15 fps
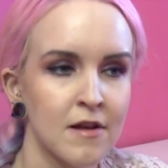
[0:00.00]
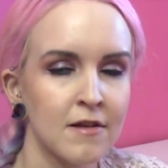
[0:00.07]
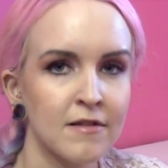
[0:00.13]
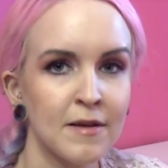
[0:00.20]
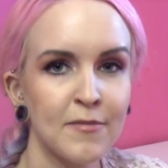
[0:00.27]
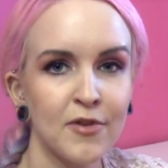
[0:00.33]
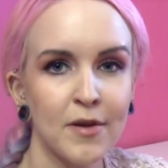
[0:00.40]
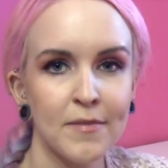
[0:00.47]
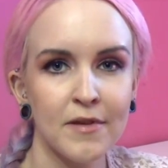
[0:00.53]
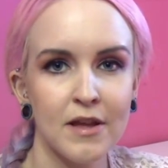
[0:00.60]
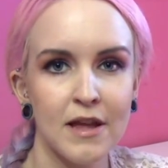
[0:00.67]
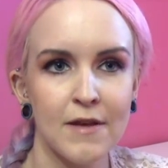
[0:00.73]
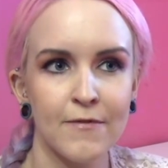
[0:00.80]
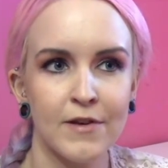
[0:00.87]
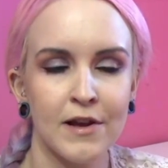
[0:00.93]
Sometimes they
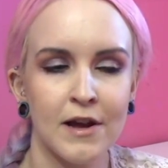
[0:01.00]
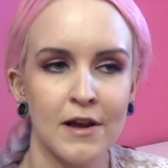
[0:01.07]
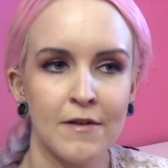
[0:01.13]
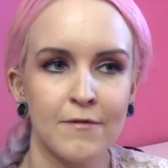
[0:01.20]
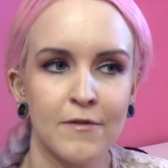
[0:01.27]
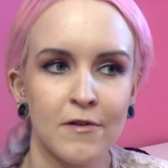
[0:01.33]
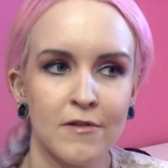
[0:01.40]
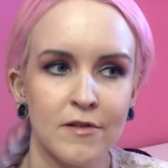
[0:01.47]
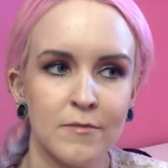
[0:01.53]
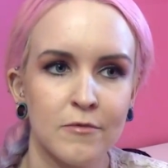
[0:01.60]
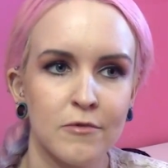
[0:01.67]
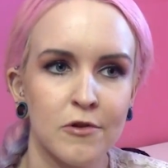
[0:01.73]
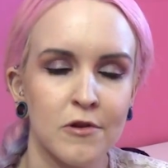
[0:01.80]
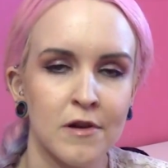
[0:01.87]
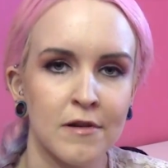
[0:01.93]
even have custom
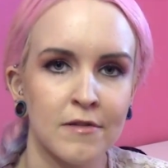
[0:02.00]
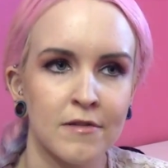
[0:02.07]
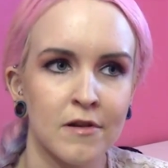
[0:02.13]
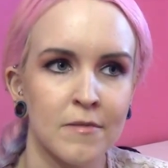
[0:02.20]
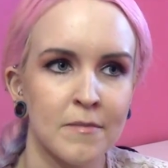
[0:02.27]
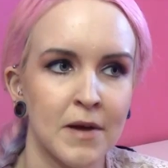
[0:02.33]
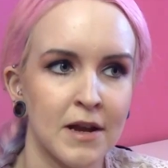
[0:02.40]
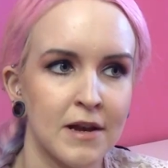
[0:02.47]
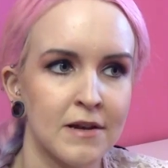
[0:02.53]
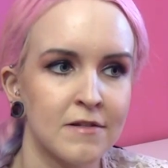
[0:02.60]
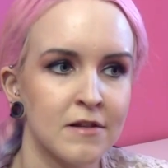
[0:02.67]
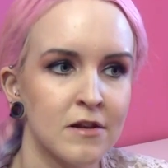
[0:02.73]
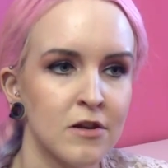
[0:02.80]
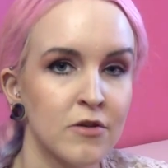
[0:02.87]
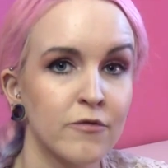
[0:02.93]
order shanks that are made
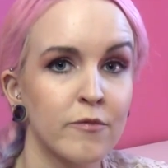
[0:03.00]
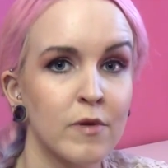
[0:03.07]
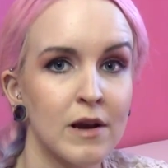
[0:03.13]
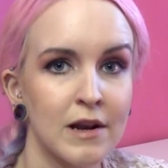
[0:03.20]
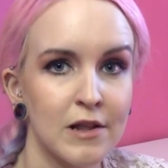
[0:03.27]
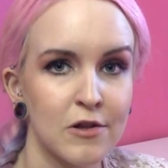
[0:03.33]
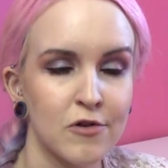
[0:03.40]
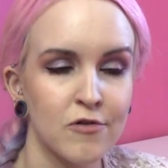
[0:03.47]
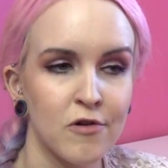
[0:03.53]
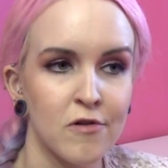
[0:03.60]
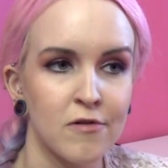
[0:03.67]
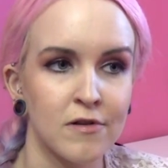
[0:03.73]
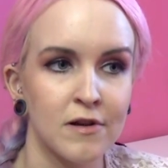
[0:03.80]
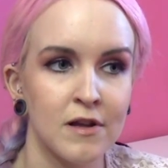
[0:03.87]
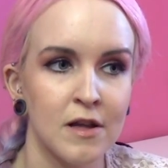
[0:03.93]
really
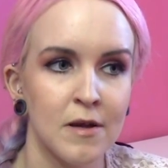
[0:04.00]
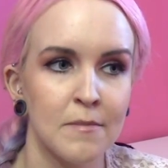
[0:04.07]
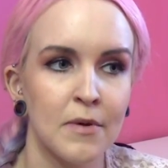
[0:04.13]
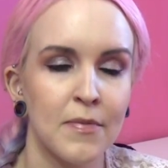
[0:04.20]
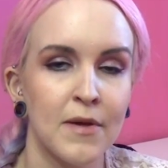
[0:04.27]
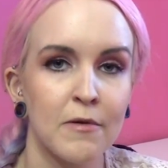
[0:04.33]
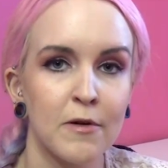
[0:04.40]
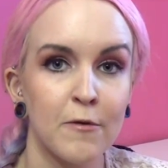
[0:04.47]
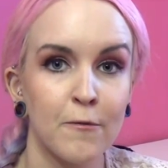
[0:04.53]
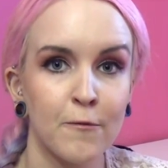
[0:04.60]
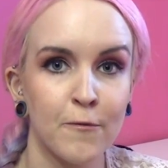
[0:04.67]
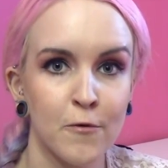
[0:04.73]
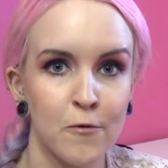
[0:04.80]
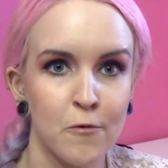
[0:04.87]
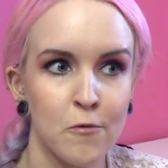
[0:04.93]
strong, but they're a
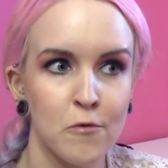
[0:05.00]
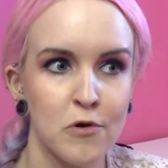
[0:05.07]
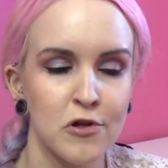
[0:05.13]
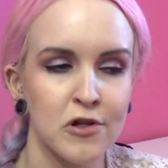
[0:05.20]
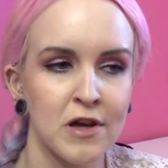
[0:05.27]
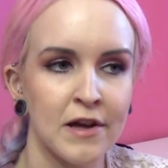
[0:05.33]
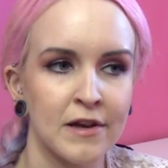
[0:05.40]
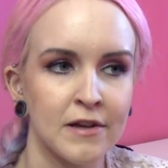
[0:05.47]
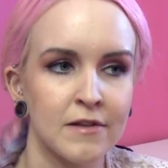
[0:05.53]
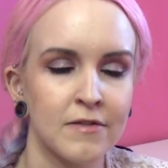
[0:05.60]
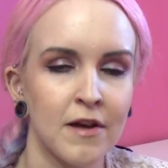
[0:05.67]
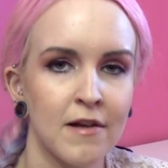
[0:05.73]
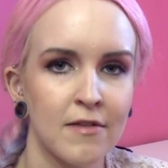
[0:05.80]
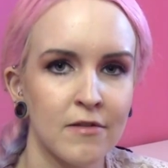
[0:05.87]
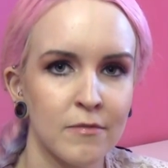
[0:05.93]
full shank.
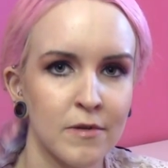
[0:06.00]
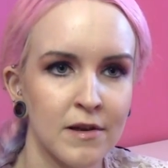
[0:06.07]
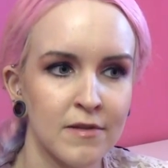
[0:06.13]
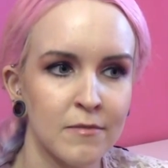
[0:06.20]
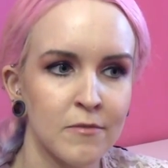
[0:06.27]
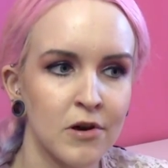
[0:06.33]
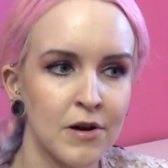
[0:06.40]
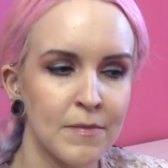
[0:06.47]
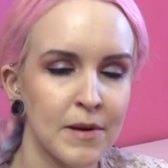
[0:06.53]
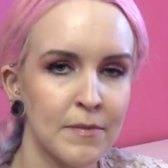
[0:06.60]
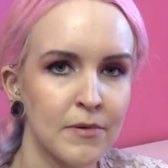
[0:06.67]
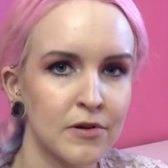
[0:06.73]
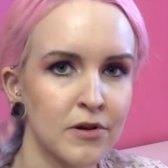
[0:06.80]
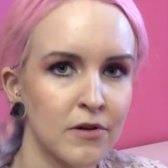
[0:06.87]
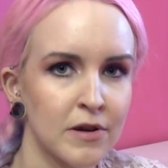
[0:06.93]
That's the reason why
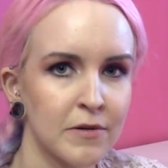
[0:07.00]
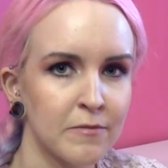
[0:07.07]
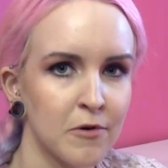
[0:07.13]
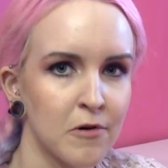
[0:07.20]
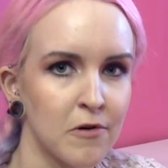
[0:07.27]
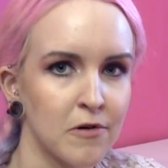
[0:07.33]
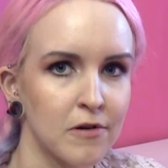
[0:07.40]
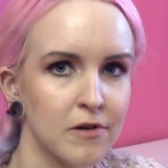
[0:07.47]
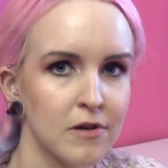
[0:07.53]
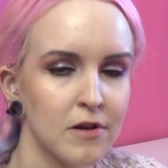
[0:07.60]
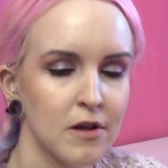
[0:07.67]
people are going wrong.